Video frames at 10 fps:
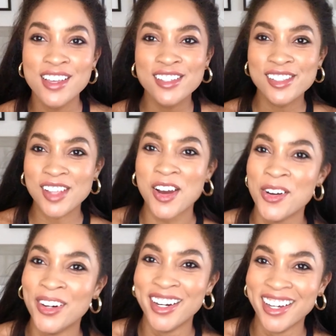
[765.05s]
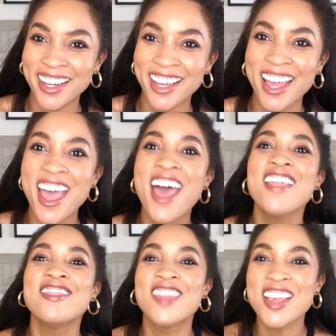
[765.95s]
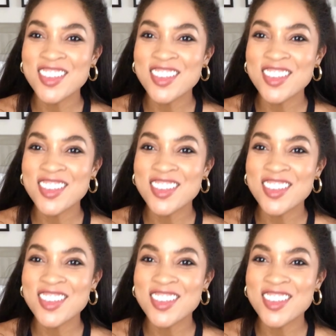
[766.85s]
So thank